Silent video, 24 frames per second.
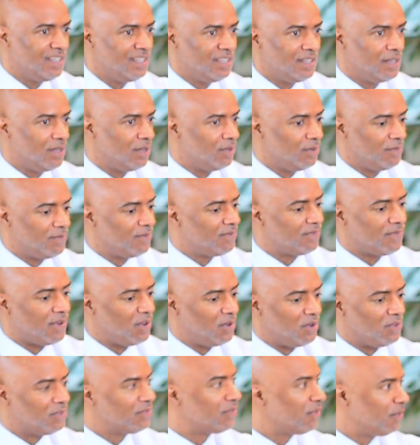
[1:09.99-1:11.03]
you know,
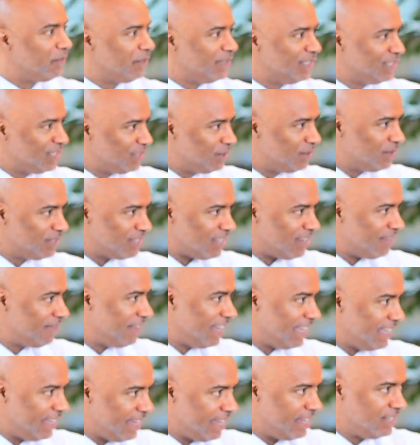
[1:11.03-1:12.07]
photos from when she was on
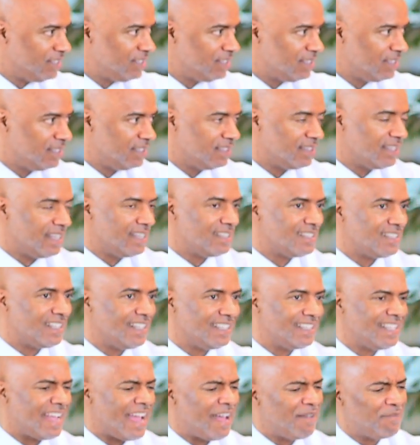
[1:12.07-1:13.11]
vacation and things
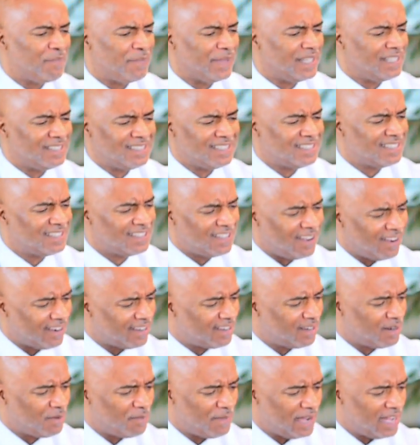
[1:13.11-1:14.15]
like that. But just
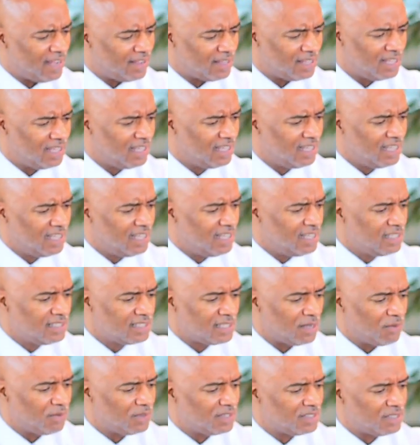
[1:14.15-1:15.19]
talking about
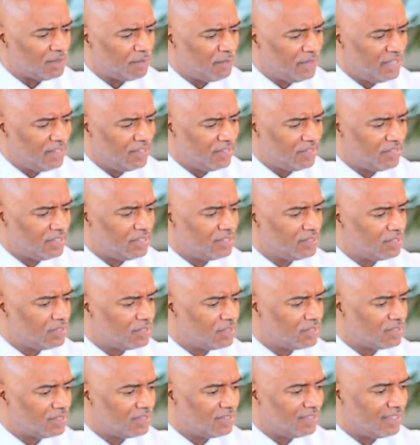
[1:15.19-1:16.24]
someone's
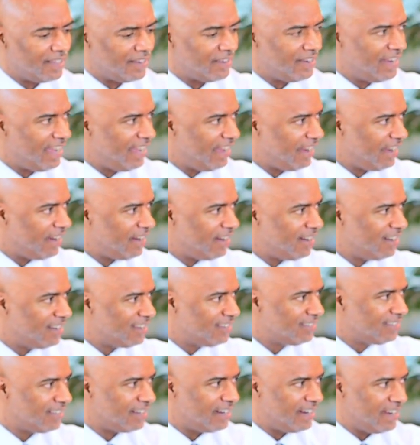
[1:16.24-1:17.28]
appearance, their
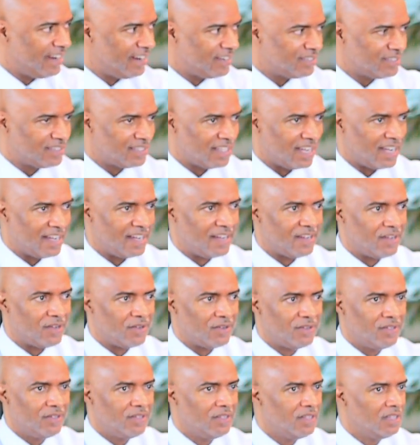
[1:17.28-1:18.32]
hair, their
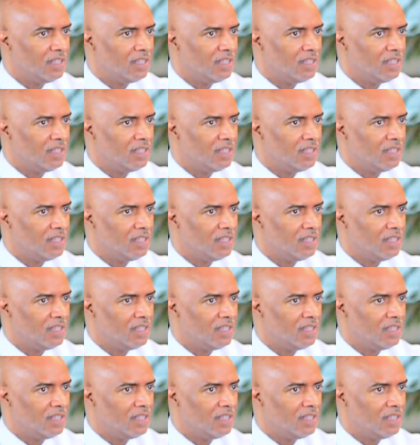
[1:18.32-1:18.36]
hairstyle,